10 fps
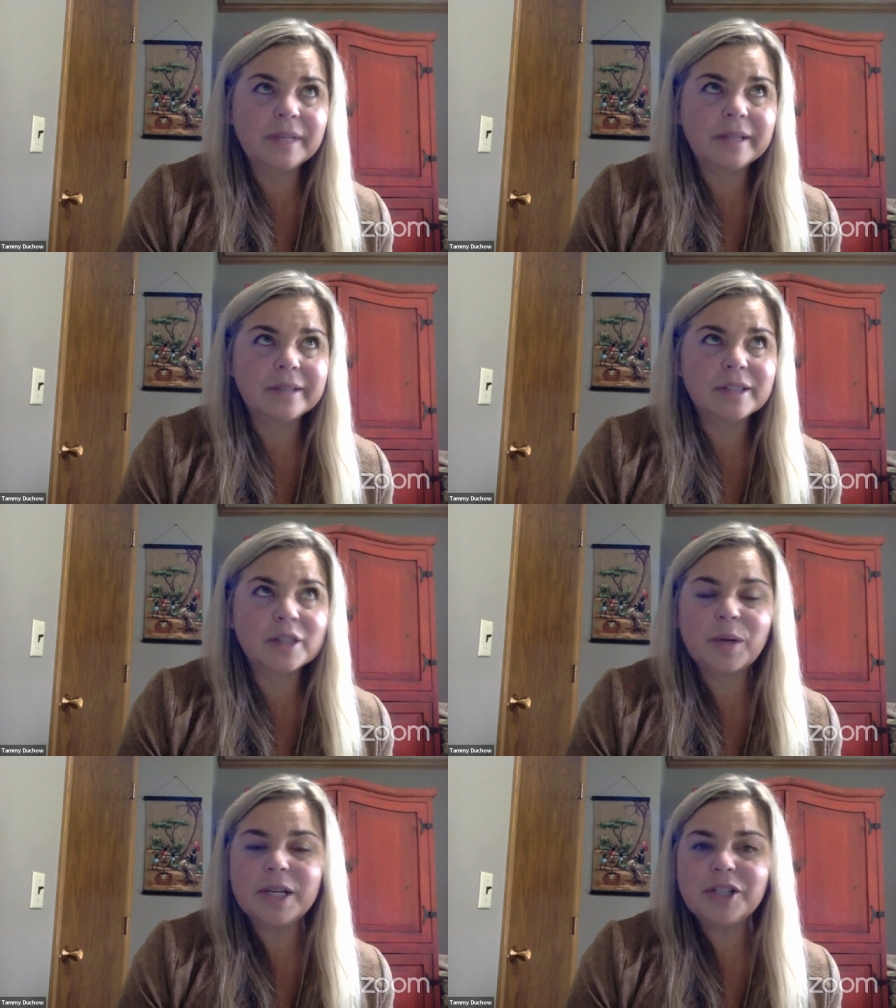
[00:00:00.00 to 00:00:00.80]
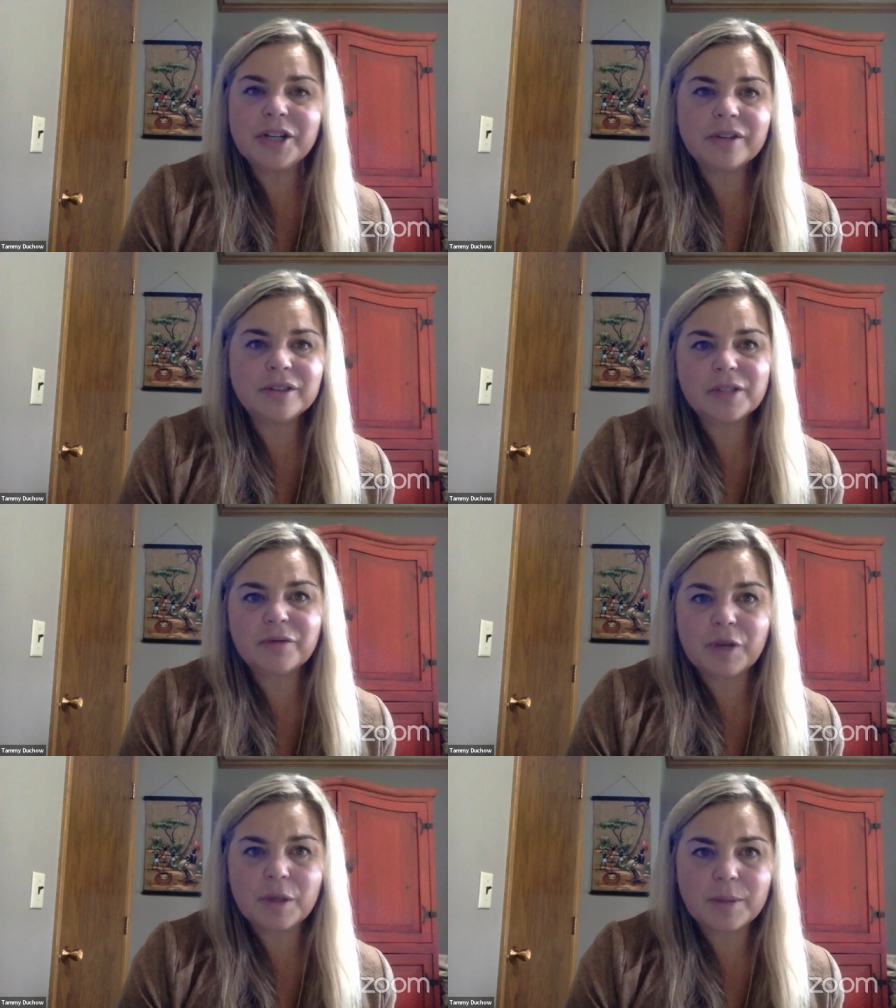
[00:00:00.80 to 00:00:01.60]
screen share, there's
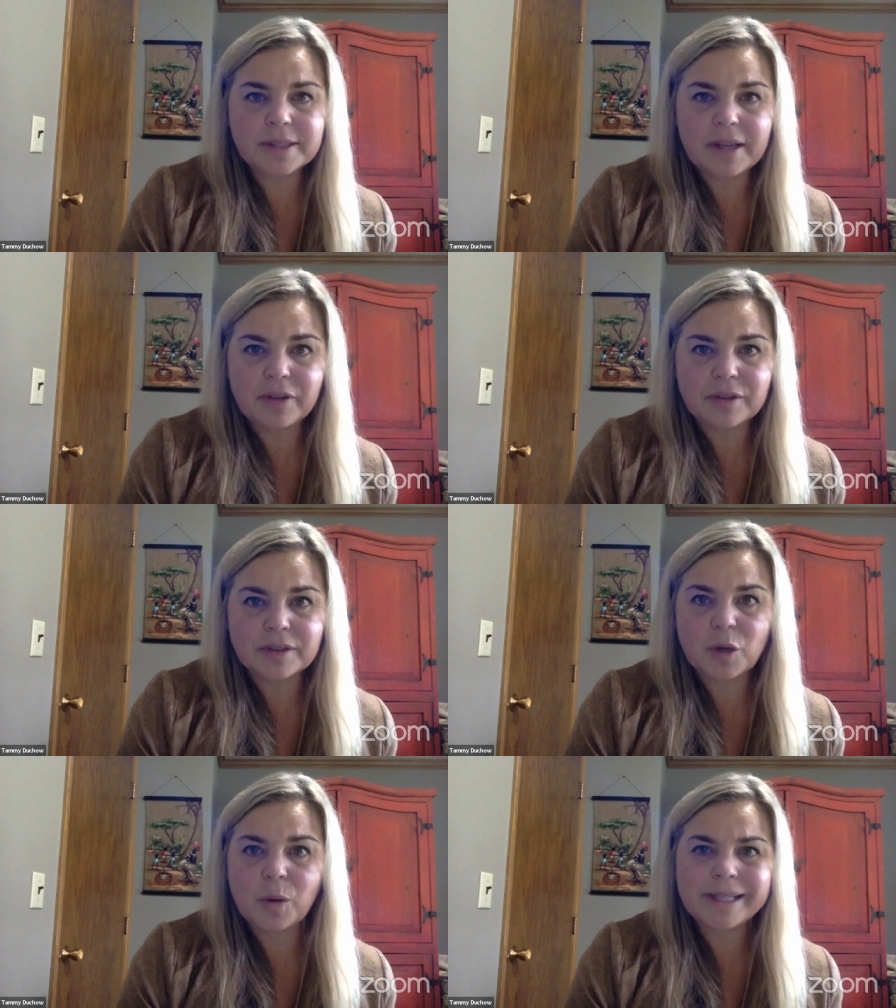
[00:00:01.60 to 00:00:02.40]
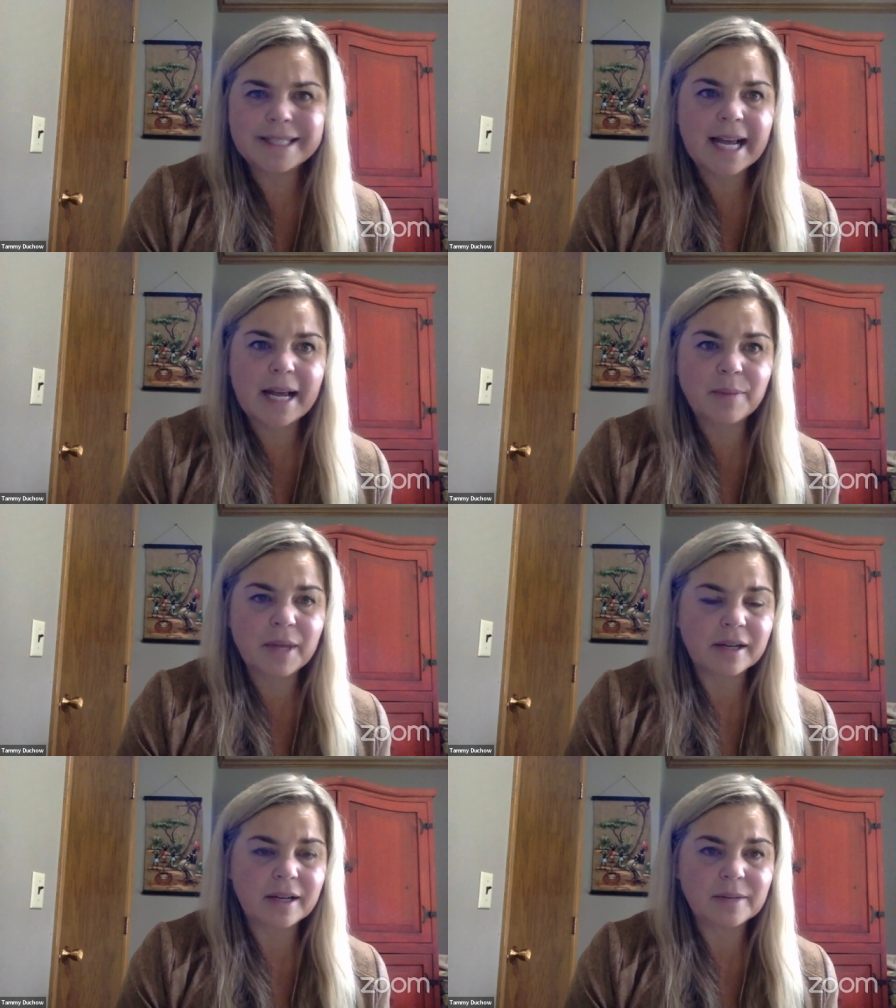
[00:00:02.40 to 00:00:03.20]
free ones out there. There's QuickTime
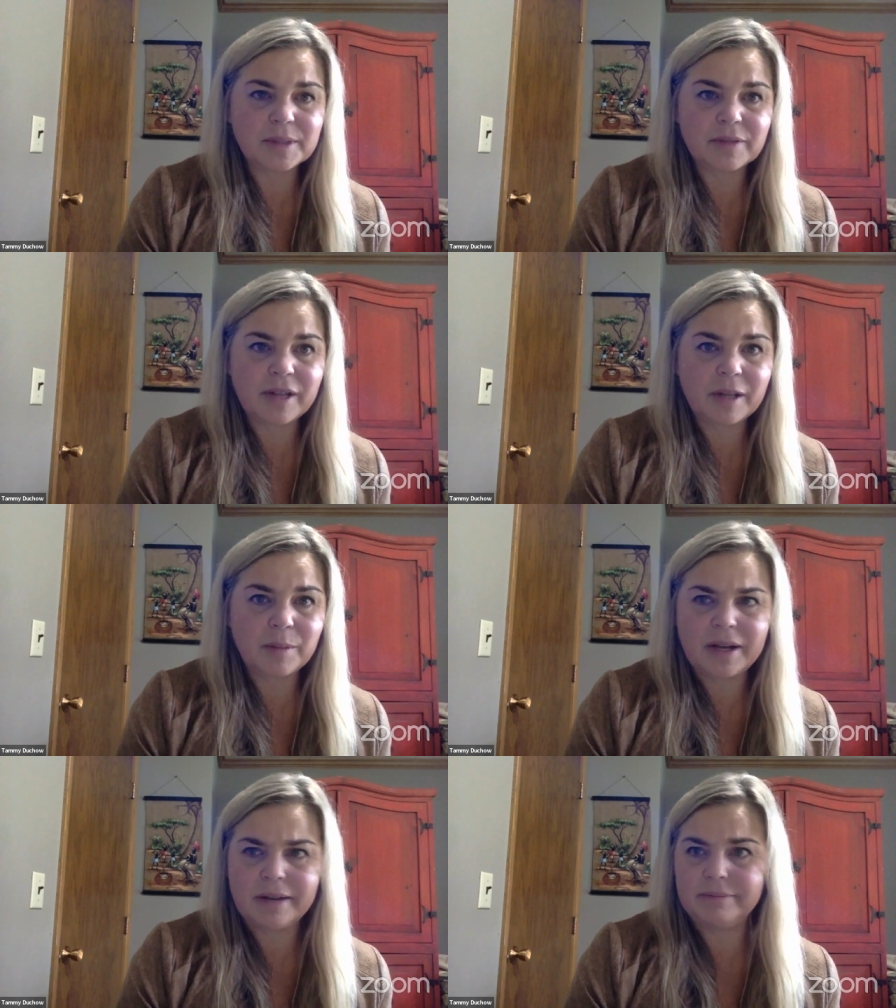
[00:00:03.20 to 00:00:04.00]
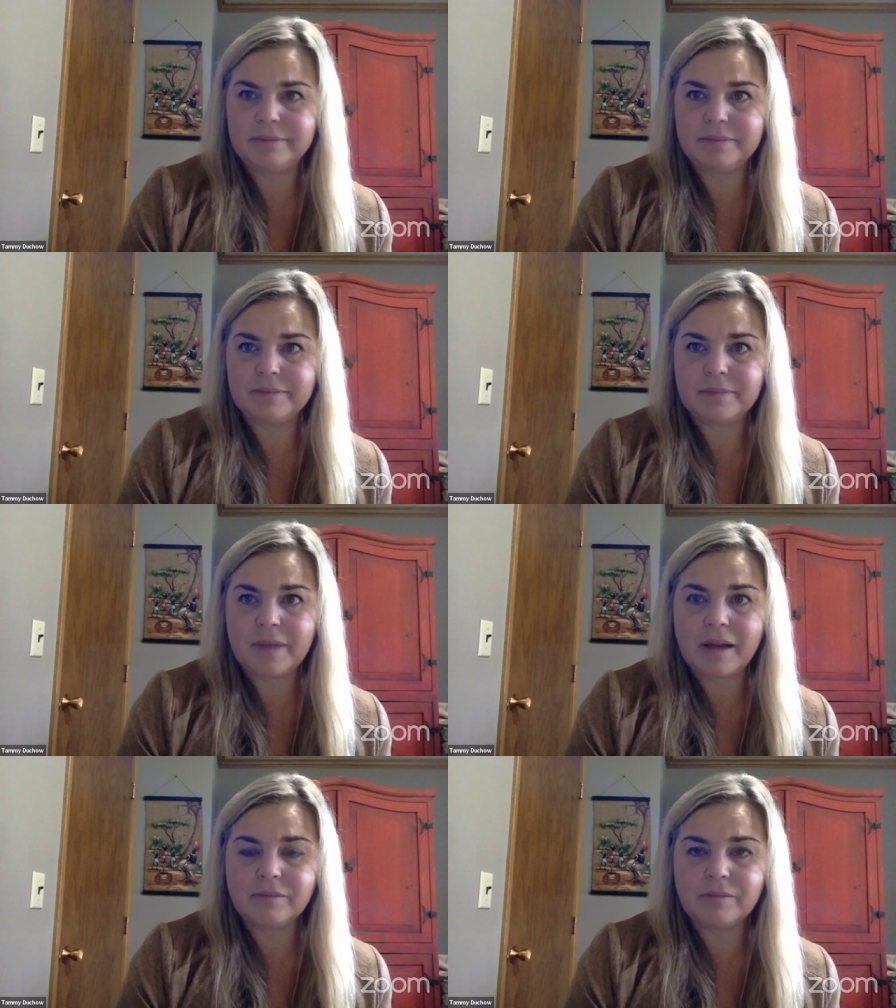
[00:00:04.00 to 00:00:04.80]
that comes available on,
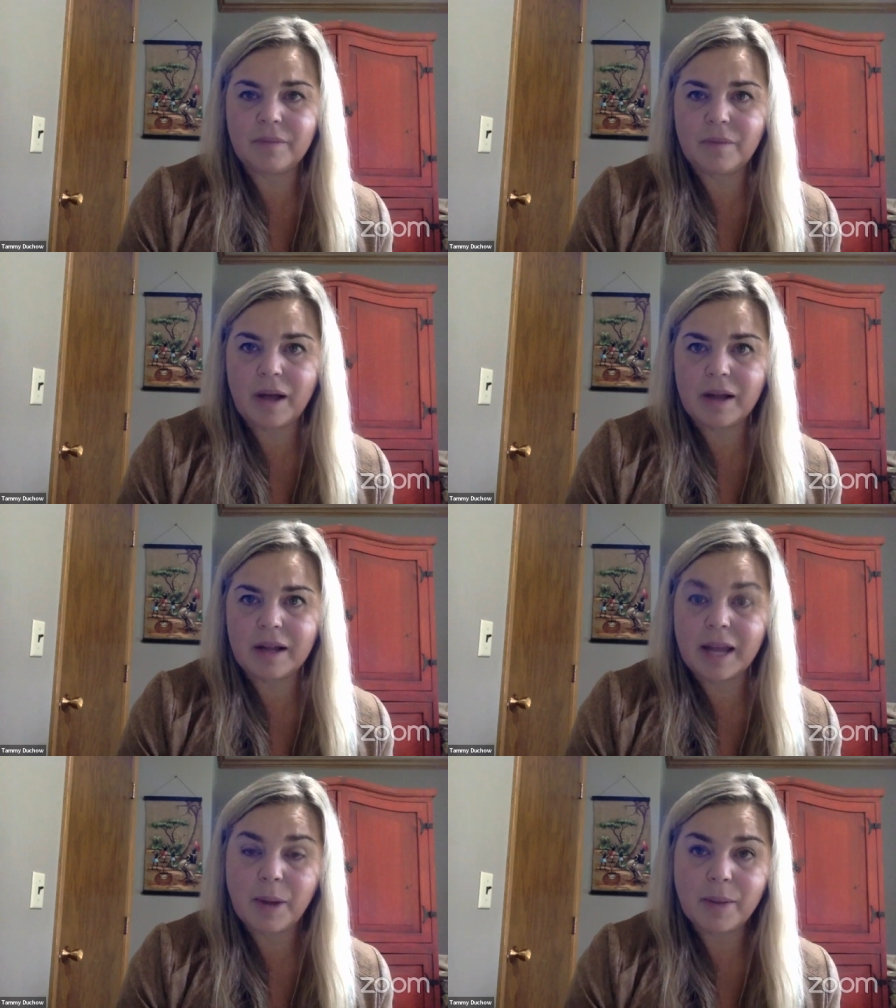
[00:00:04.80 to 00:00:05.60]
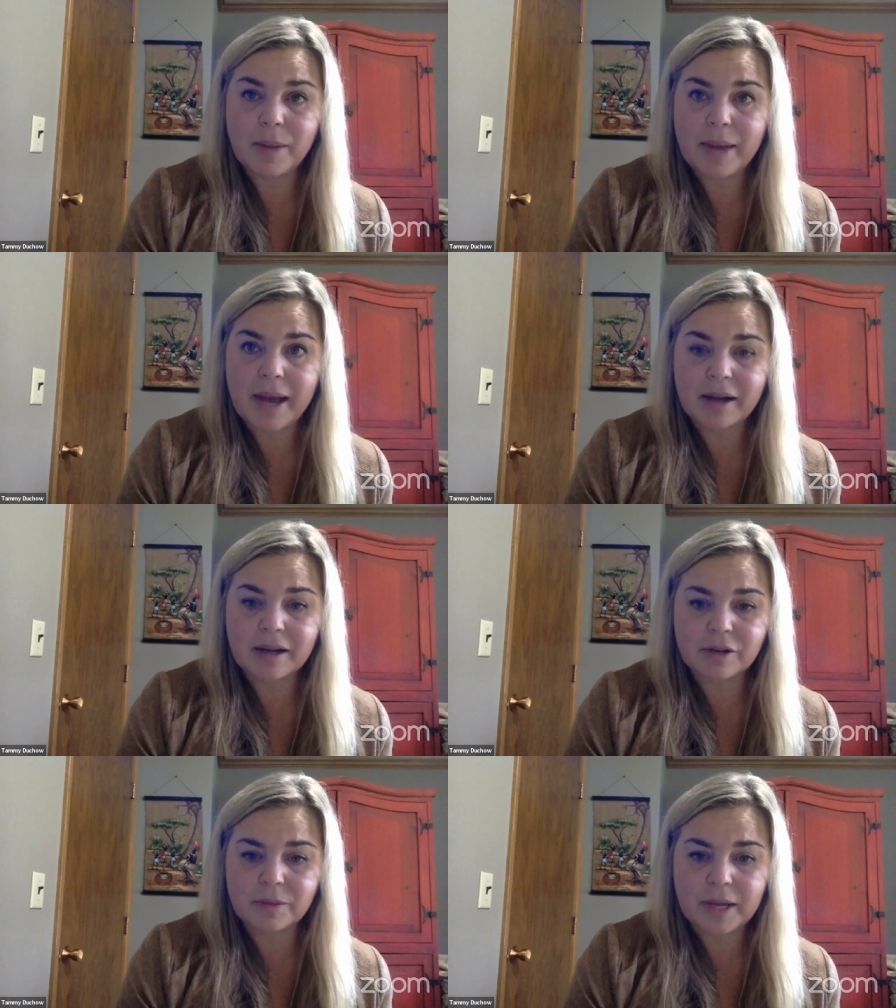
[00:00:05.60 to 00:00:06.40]
it came on my Mac
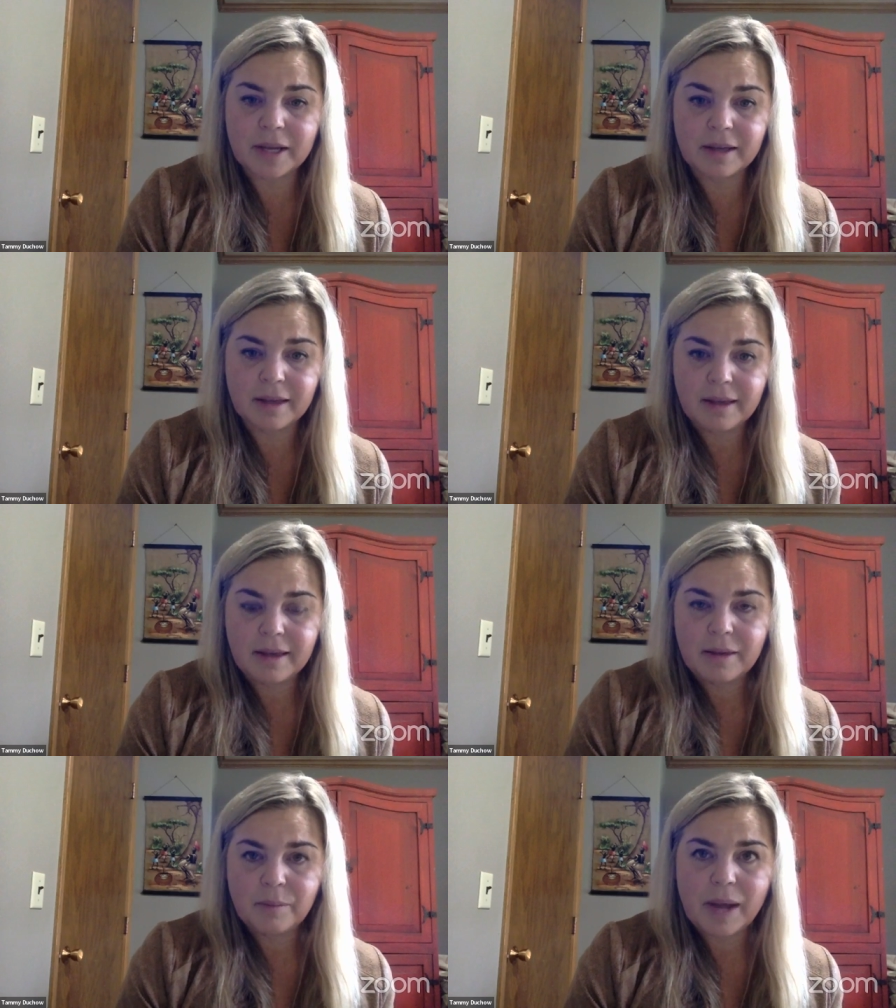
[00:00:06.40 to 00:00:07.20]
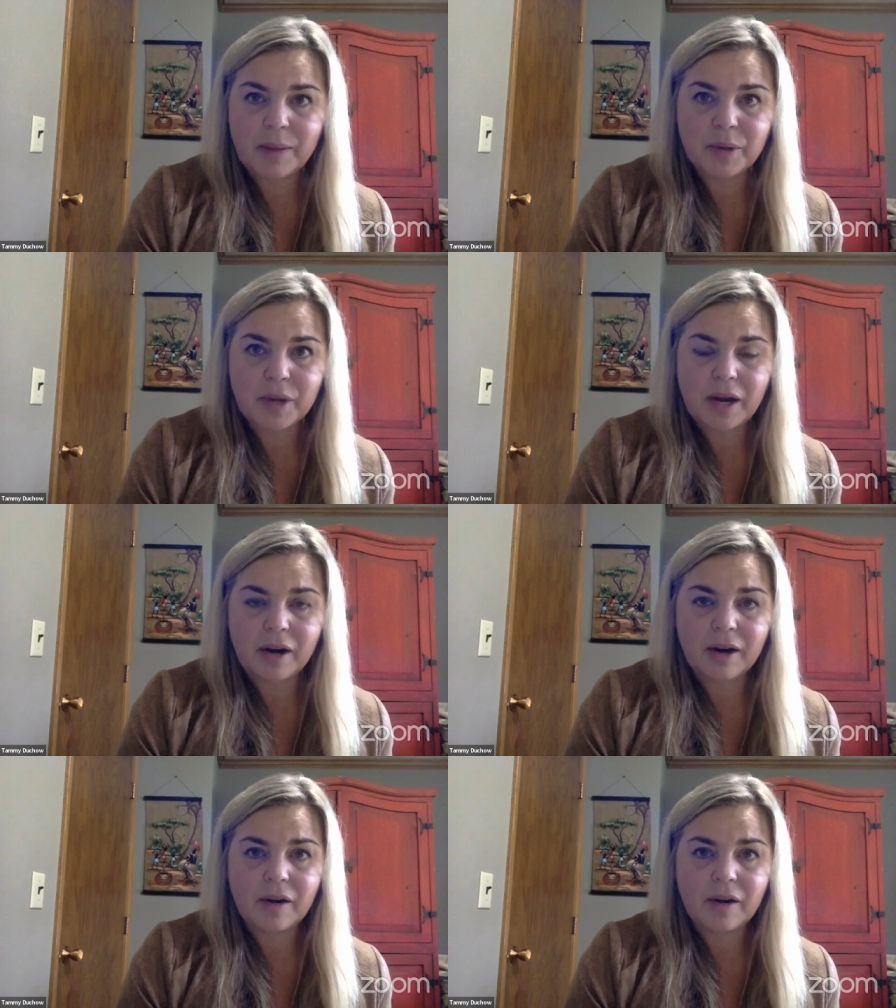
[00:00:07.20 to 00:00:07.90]
or my MacBook Air,